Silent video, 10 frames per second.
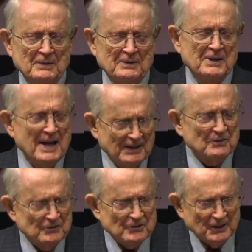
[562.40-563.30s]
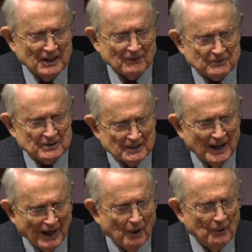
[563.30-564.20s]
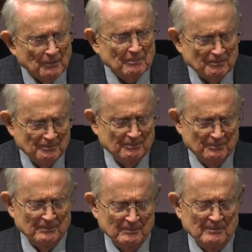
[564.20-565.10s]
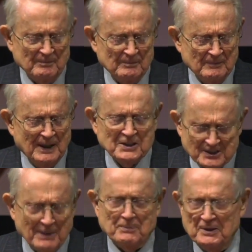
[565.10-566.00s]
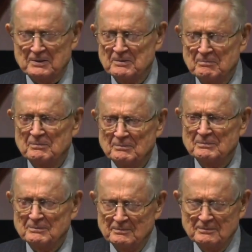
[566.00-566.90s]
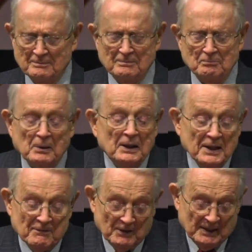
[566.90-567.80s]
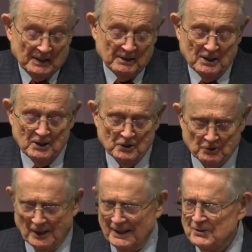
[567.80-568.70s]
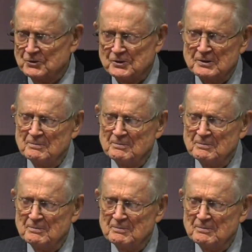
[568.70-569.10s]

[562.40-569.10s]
Take the gift now. Accept it. Believe in Christ.